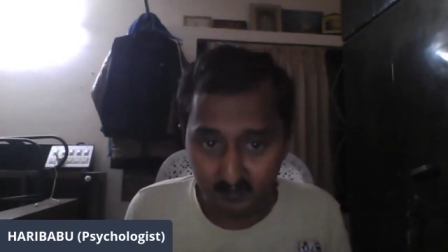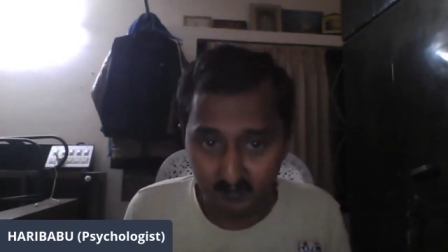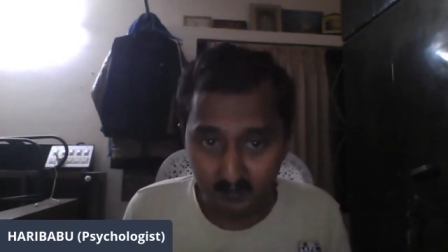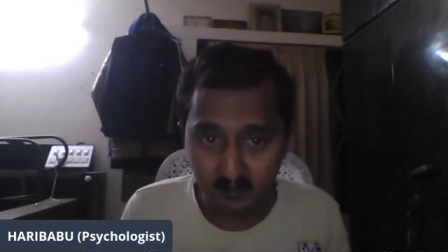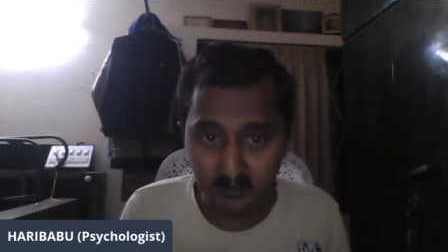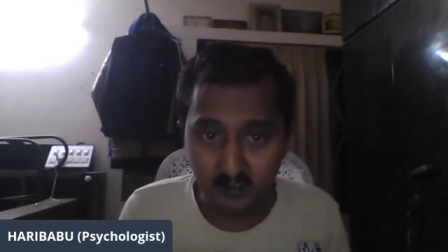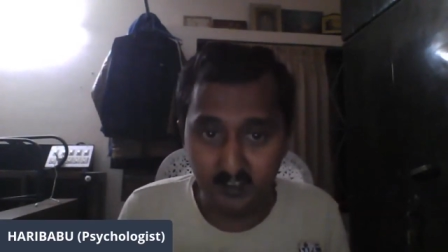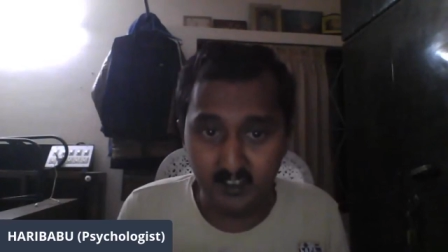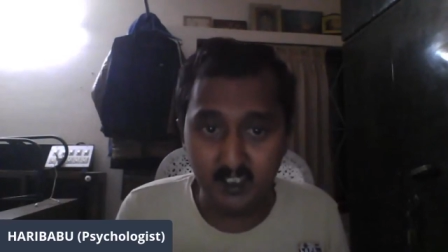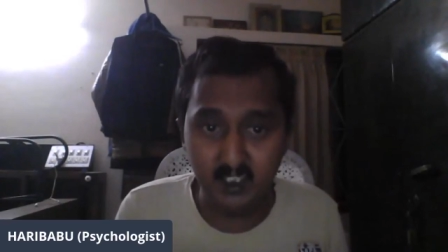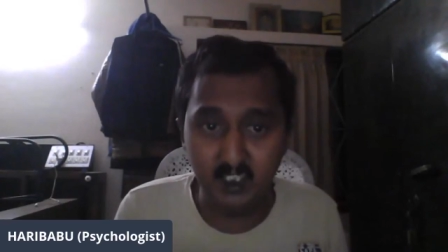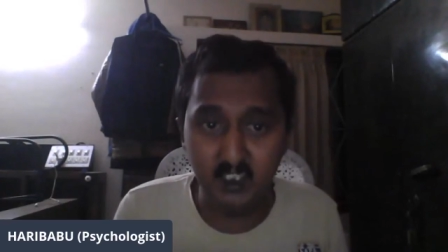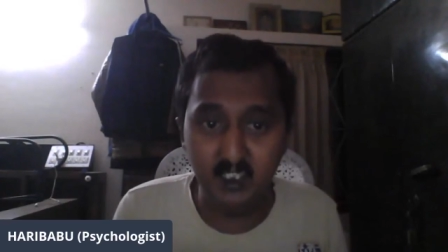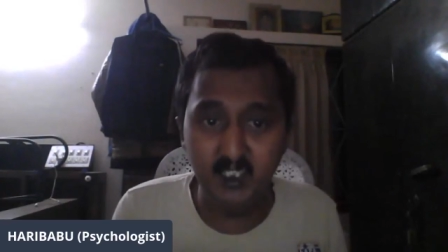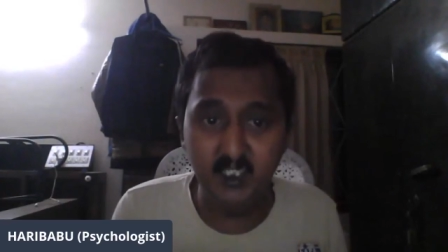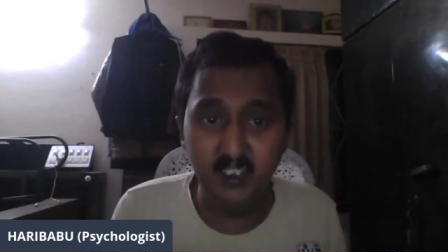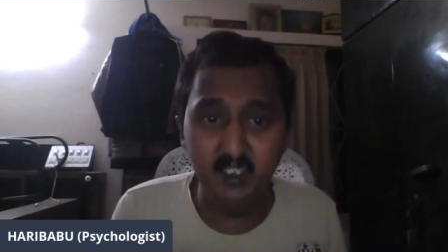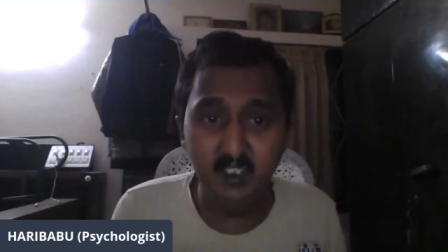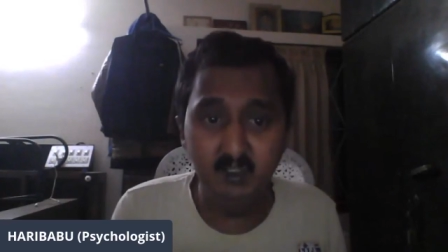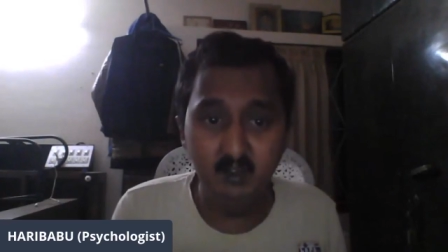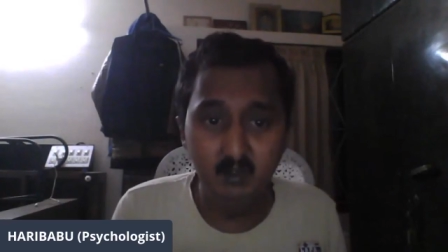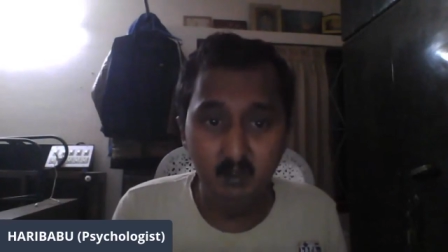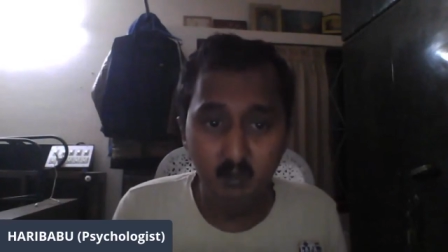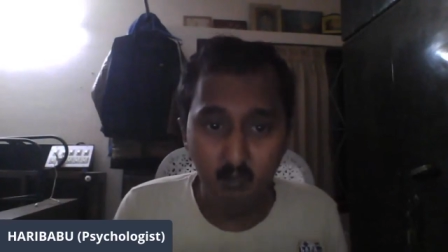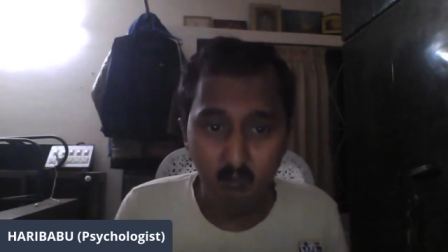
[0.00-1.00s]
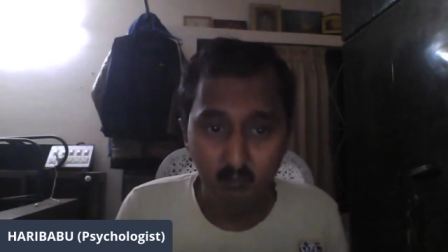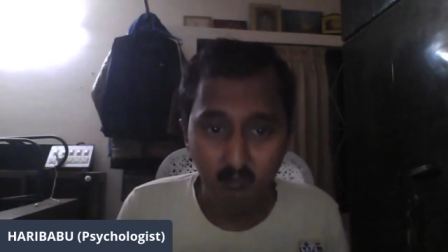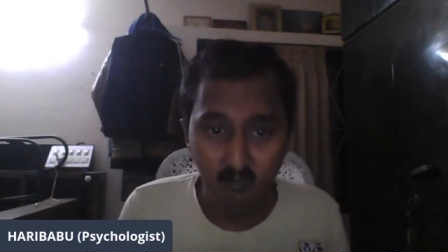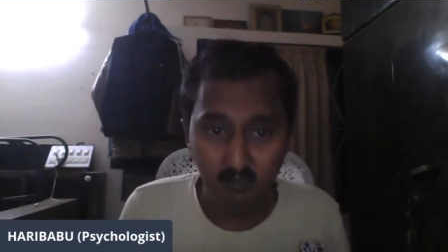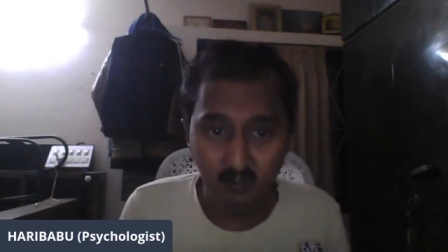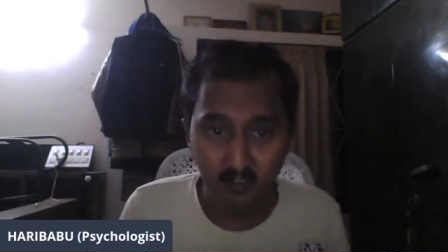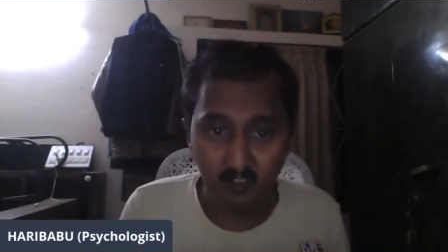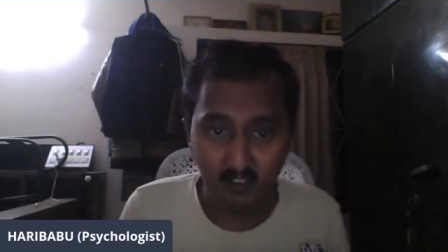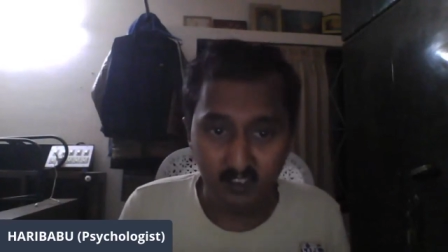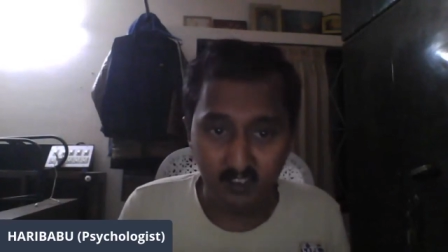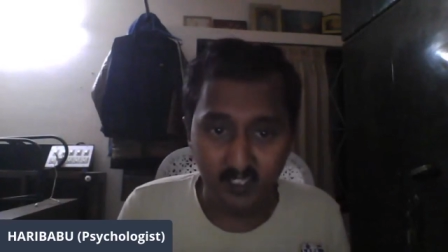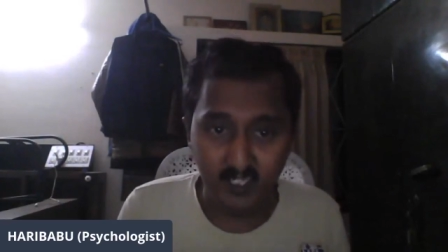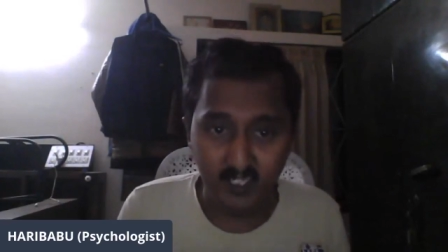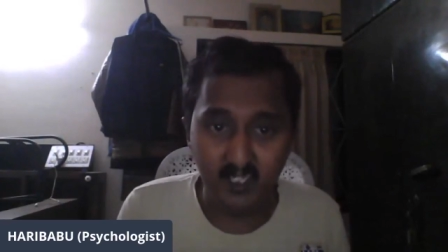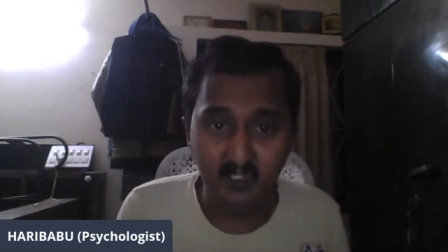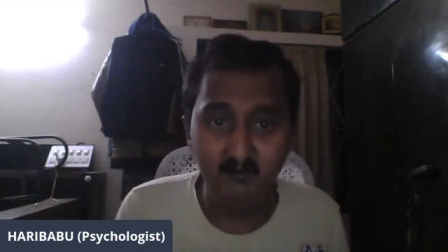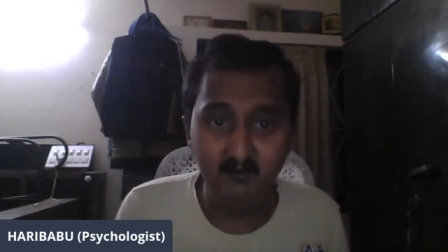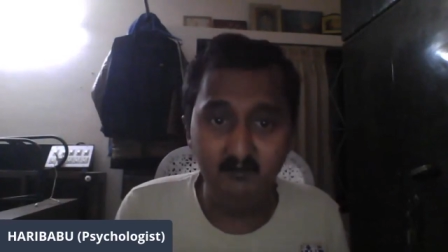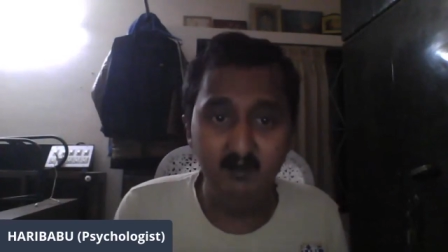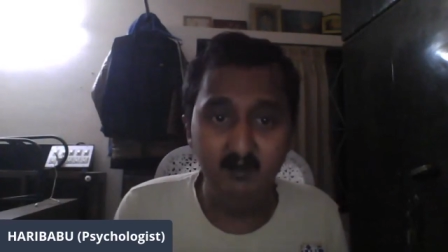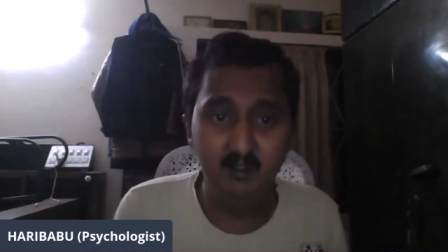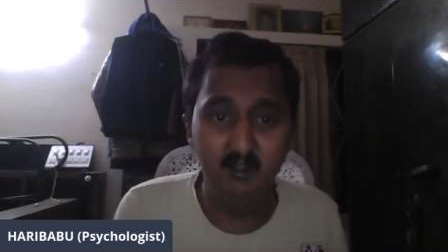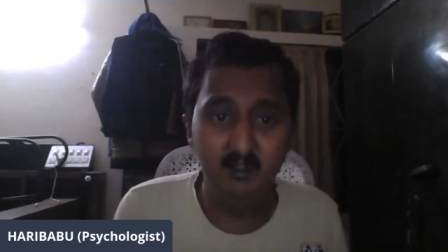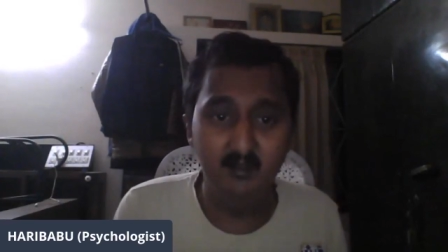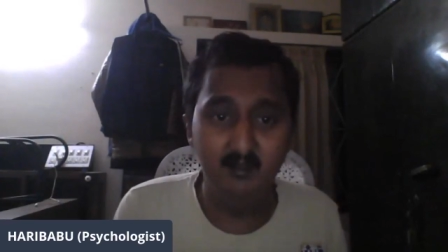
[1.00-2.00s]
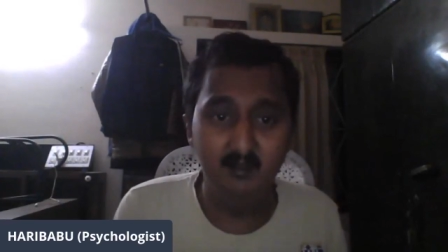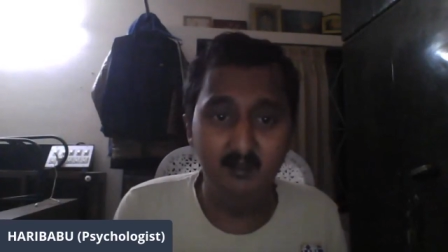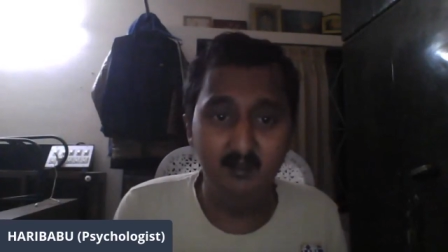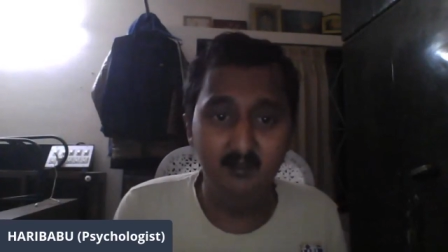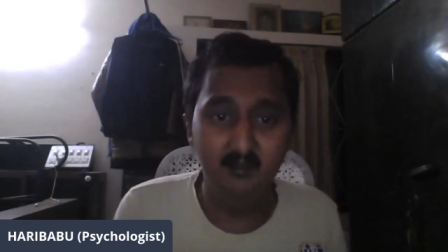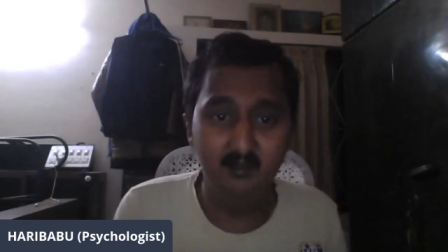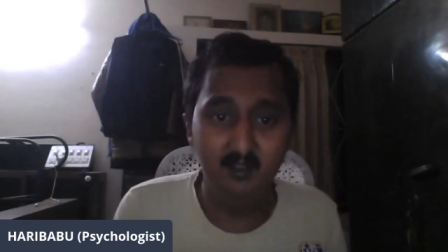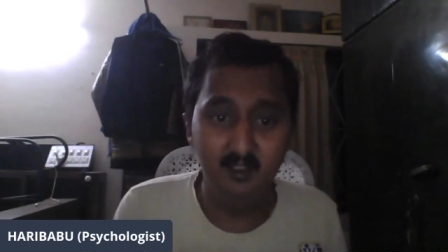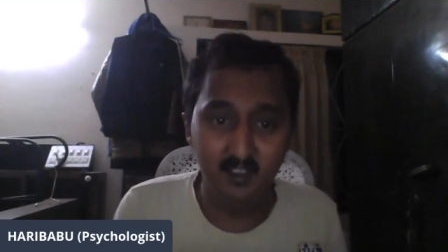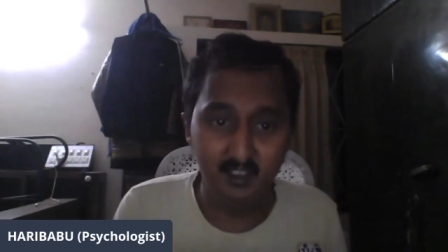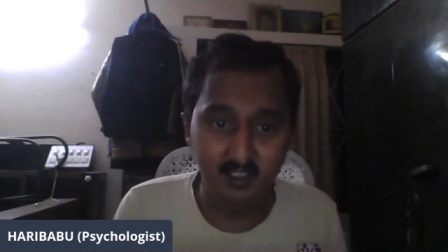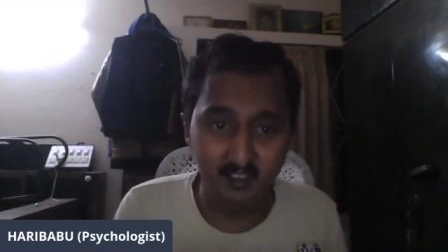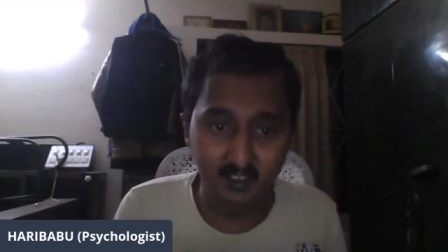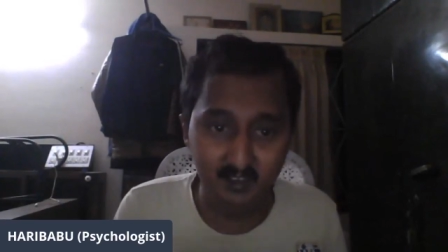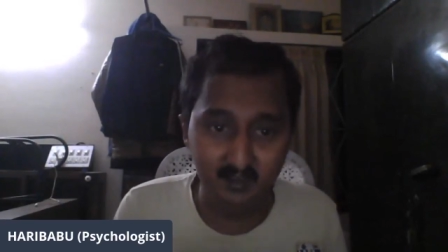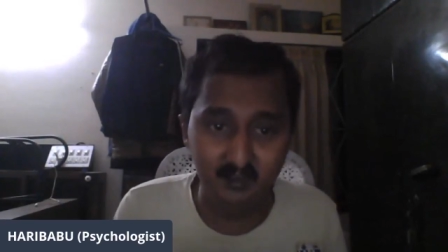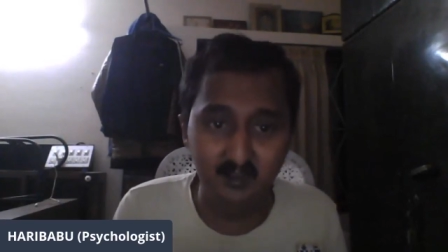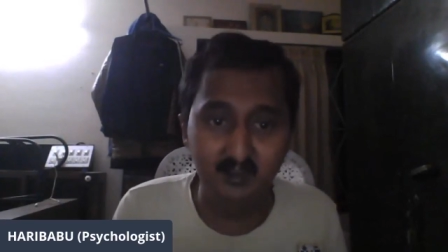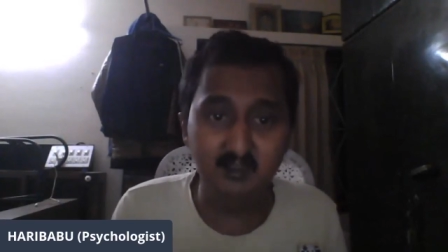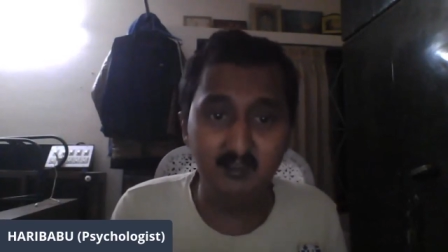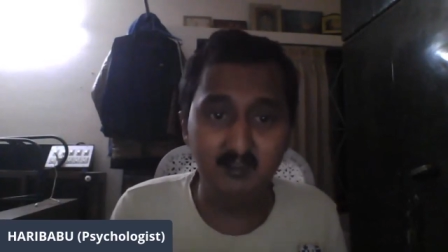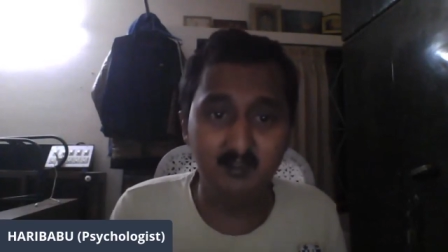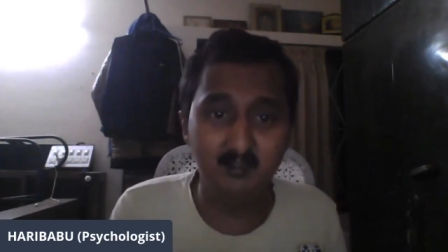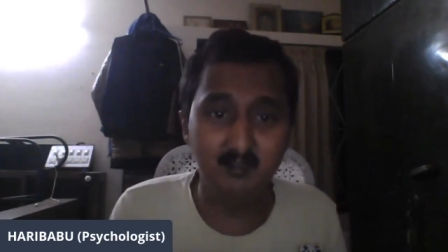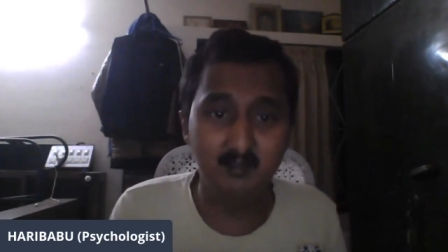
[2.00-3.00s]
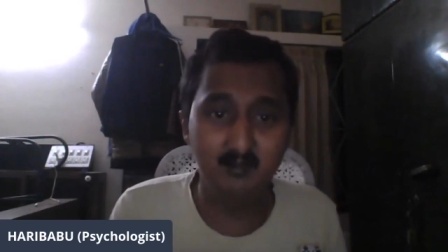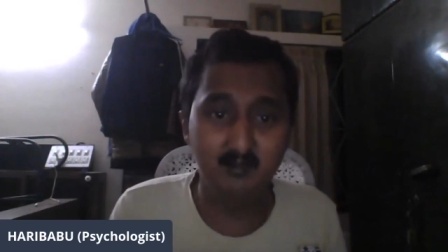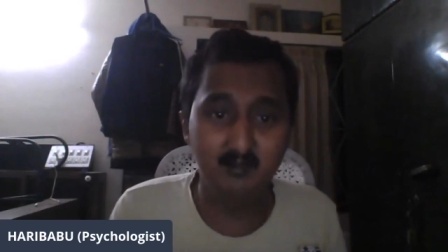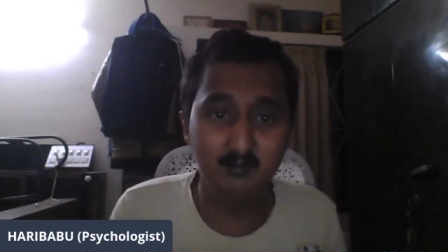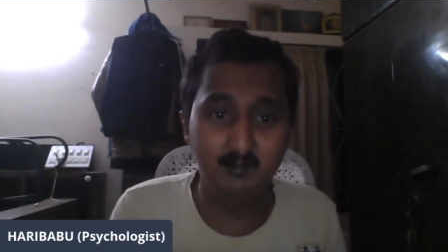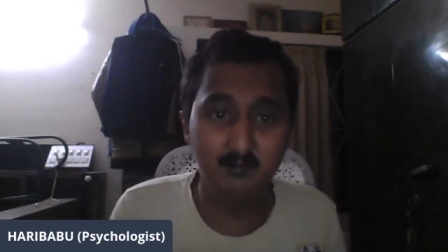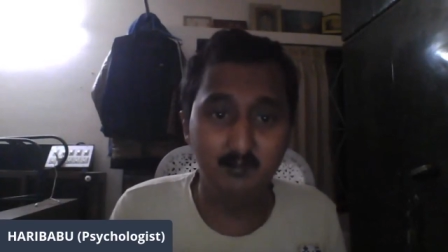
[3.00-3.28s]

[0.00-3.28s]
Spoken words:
really run in this